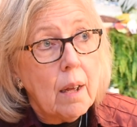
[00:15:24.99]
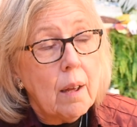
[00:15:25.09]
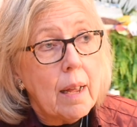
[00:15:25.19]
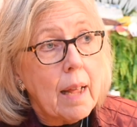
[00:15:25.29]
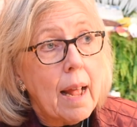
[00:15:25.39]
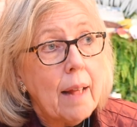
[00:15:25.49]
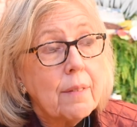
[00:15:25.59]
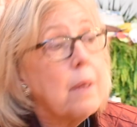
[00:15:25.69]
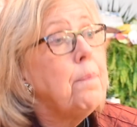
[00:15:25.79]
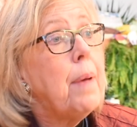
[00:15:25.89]

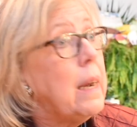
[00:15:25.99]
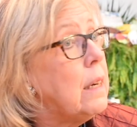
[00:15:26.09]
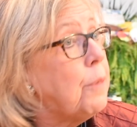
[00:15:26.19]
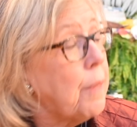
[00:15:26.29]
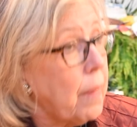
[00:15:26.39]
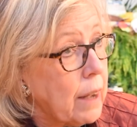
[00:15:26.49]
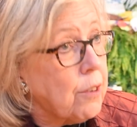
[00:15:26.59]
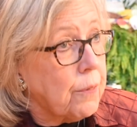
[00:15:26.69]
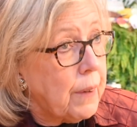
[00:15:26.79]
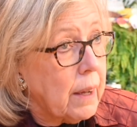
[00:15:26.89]
as competitive with
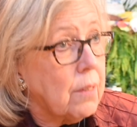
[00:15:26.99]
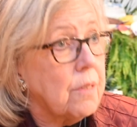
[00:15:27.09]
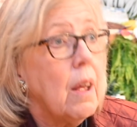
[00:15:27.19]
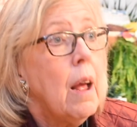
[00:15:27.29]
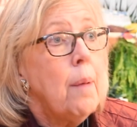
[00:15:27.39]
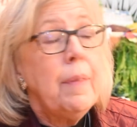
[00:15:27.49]
electric vehicles.